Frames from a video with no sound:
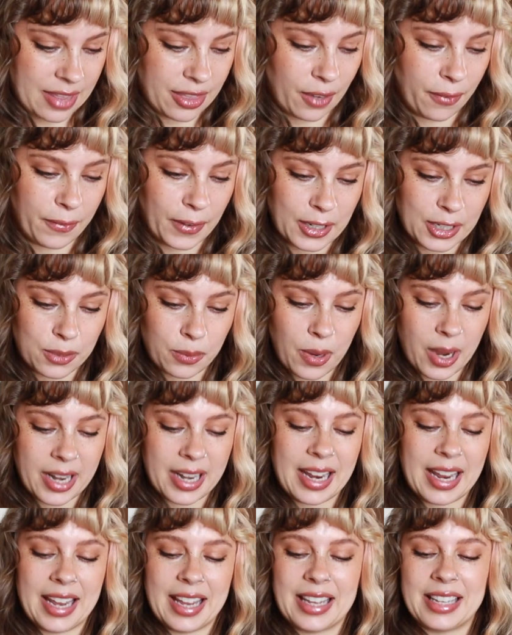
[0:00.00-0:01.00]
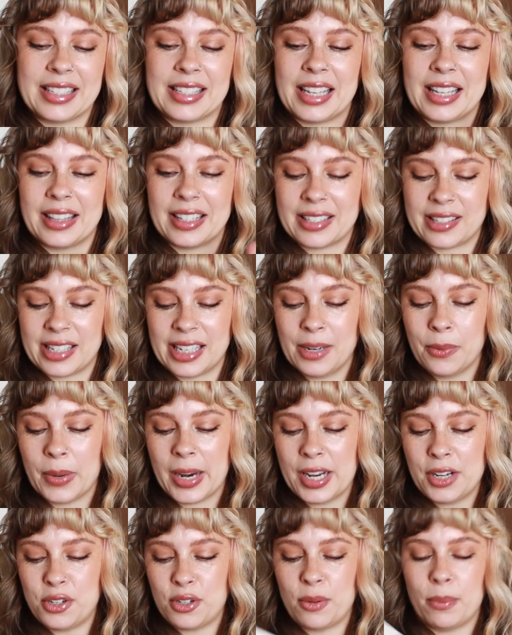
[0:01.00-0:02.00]
The first one is The Sea
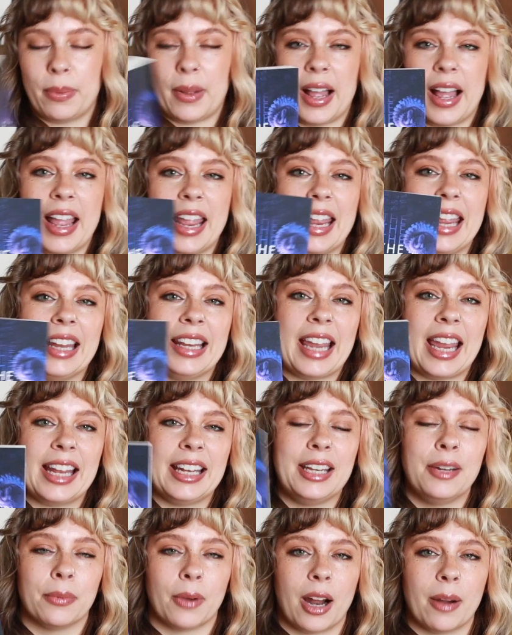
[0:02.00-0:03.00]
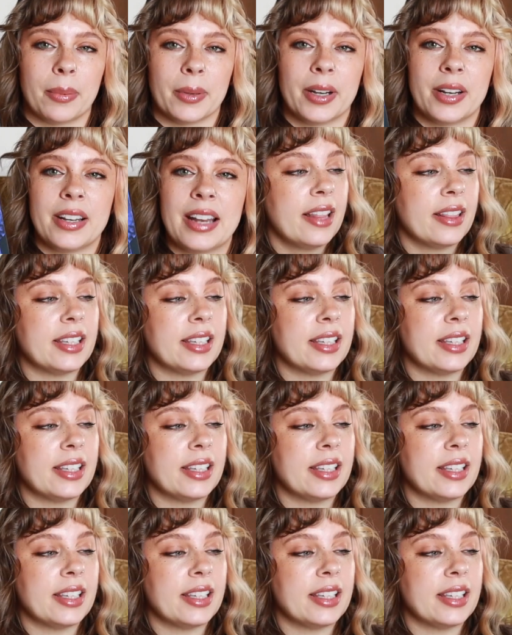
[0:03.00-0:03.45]
Witch by Katee Robert.